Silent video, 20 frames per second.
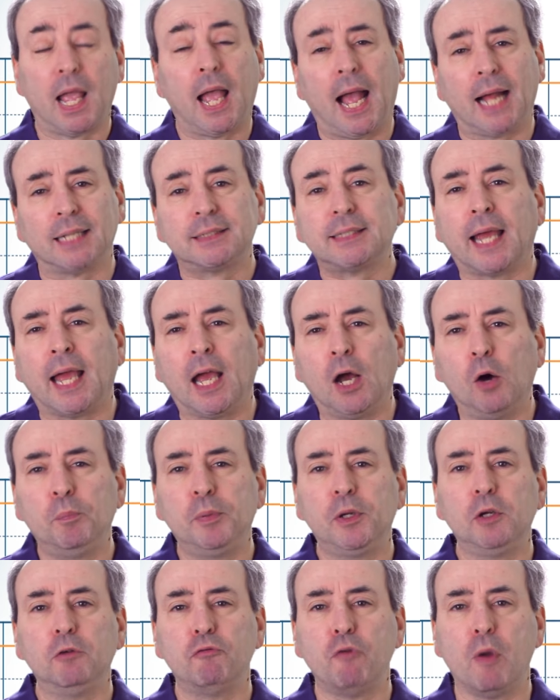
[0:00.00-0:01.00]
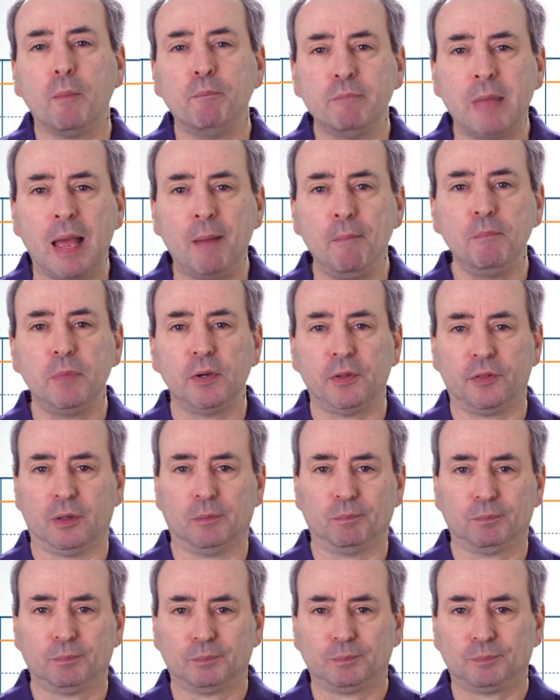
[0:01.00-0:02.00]
and to help you remember
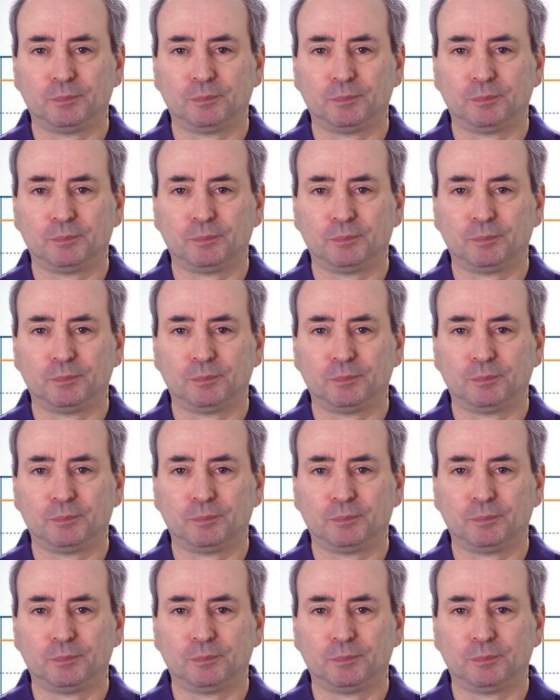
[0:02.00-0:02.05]
them,